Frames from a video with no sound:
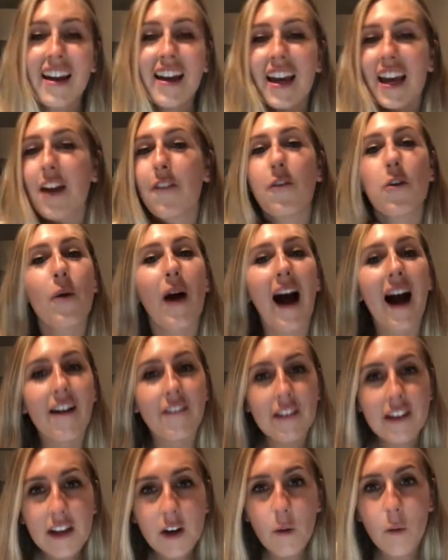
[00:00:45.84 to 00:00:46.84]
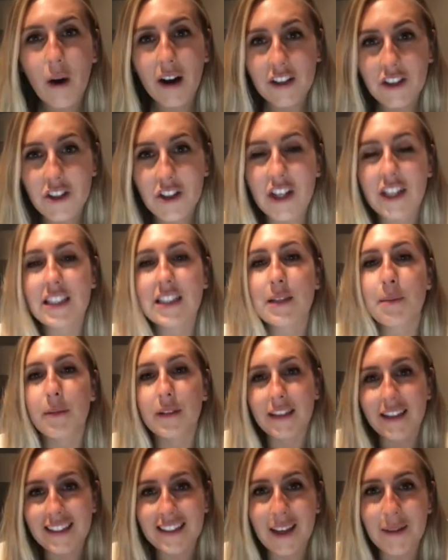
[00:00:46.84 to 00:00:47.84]
If you have any questions,
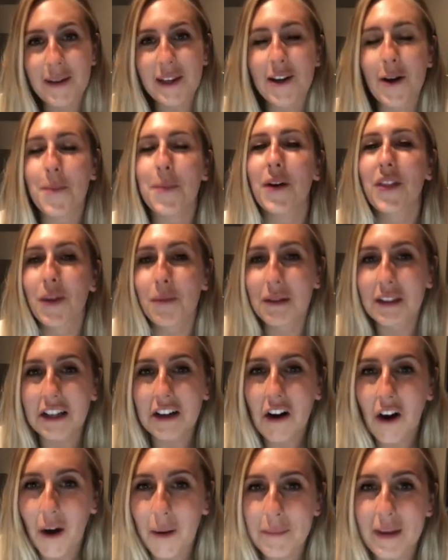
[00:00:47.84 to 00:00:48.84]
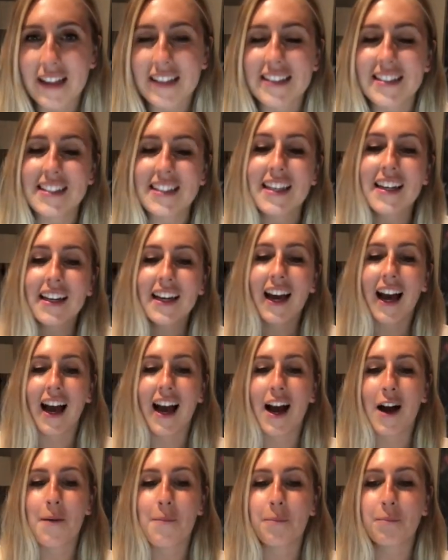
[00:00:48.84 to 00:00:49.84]
please let me know. Put them in the comments.
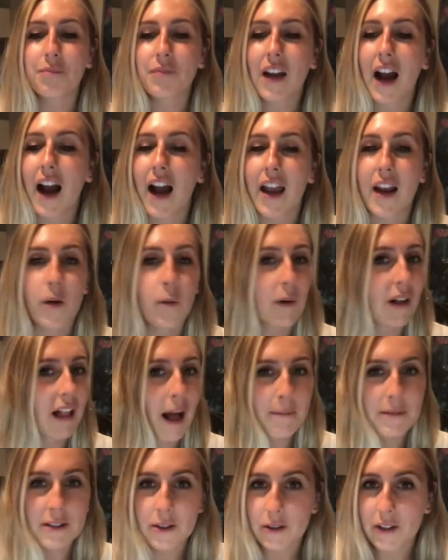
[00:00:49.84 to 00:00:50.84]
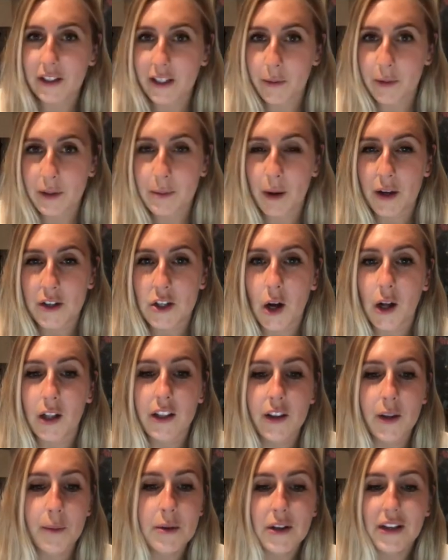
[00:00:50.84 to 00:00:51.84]
I will absolutely respond to all
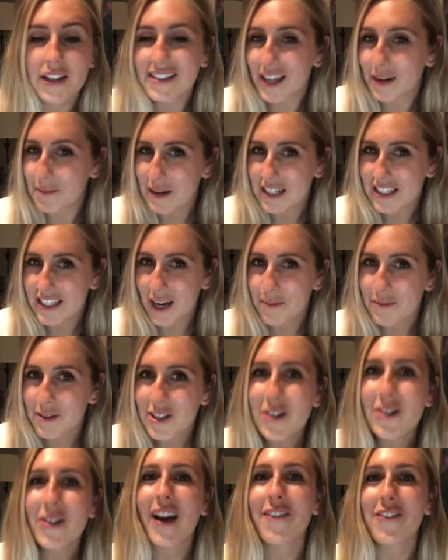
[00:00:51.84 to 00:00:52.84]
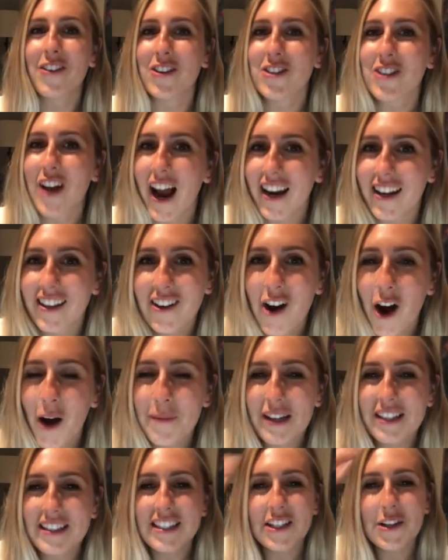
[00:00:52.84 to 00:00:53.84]
of them. You can send me a DM too if you're shy in the
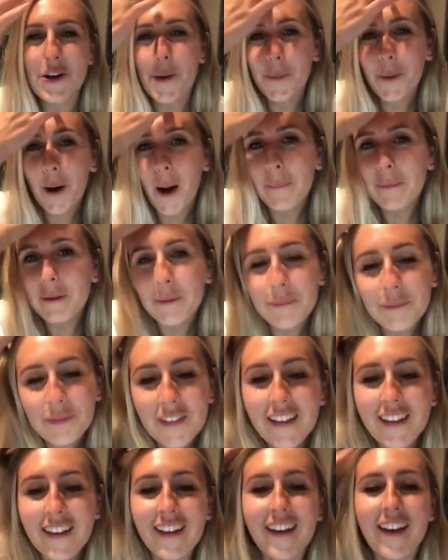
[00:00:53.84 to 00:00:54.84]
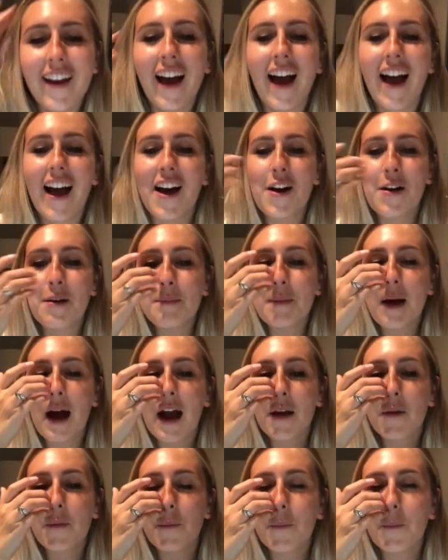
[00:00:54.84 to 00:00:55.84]
comments. No problem.
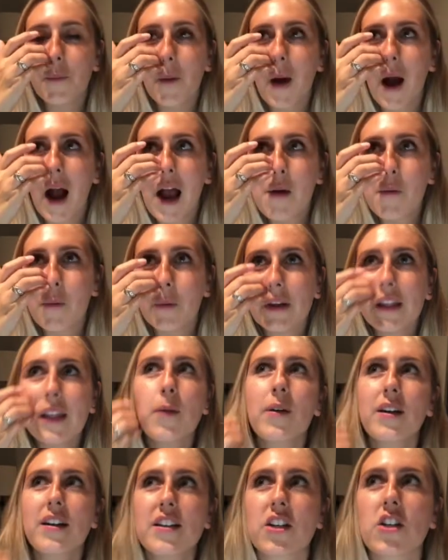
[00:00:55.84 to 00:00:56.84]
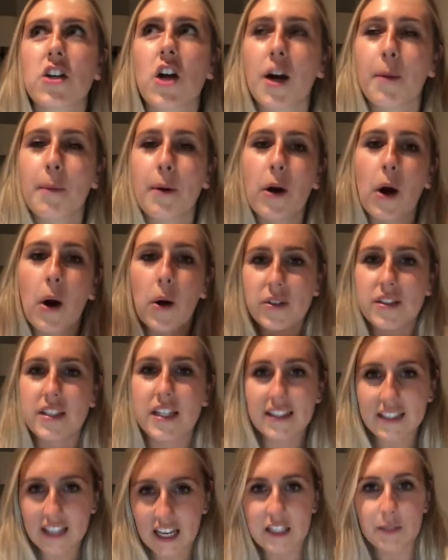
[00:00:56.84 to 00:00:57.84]
I really wanted to talk about
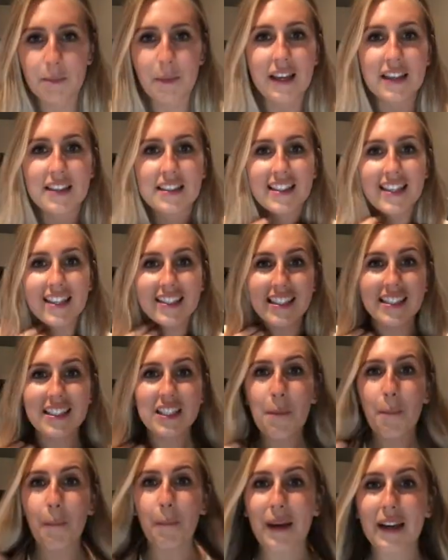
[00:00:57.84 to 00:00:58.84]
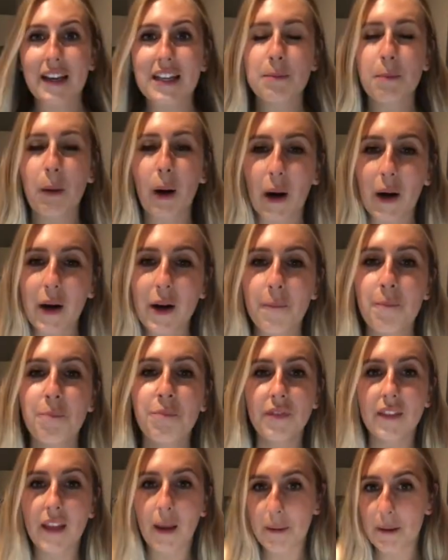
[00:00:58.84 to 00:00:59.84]
hosting sites because this is the biggest part
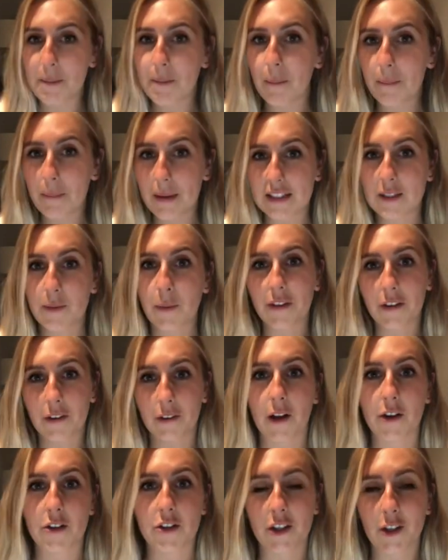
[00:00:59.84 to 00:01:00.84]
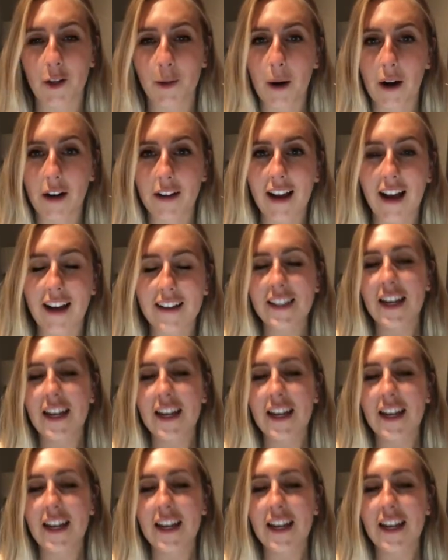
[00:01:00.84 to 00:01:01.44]
that people miss when they're launching their podcast.